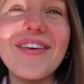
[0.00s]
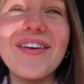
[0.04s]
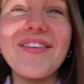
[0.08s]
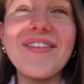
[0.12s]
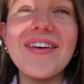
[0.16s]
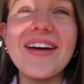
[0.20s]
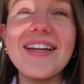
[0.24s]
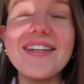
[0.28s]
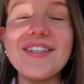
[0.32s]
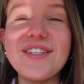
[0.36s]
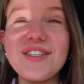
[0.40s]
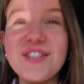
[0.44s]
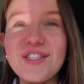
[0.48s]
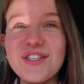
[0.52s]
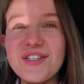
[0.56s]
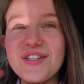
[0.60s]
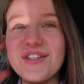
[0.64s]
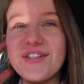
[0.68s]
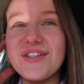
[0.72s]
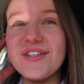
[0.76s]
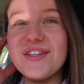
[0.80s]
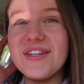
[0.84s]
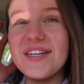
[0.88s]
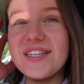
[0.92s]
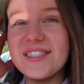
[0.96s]
we went to,
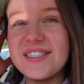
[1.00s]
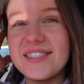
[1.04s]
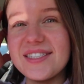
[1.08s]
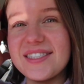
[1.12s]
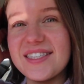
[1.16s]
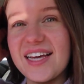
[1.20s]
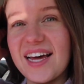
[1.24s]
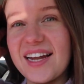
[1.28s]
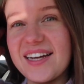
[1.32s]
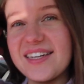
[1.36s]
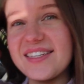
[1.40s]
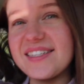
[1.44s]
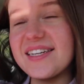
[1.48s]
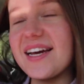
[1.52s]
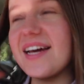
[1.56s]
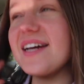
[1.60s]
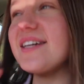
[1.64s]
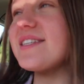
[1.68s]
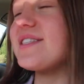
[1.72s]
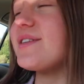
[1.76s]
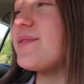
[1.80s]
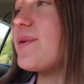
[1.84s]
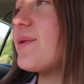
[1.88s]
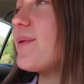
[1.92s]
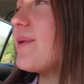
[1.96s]
it's Sunday,
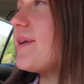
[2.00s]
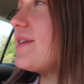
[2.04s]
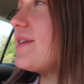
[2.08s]
so we